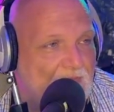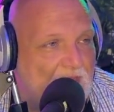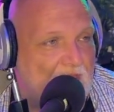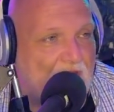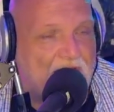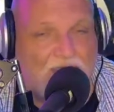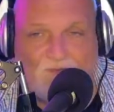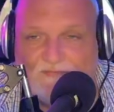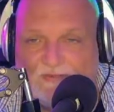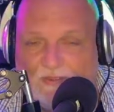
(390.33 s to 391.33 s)
I have
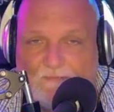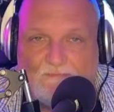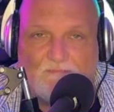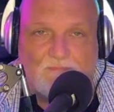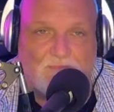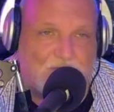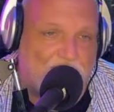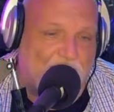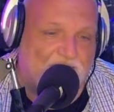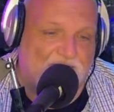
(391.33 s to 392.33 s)
some new
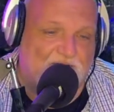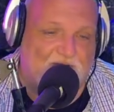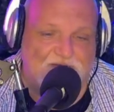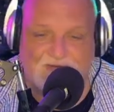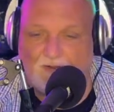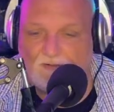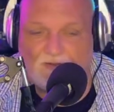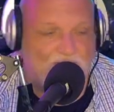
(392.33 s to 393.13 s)
content that started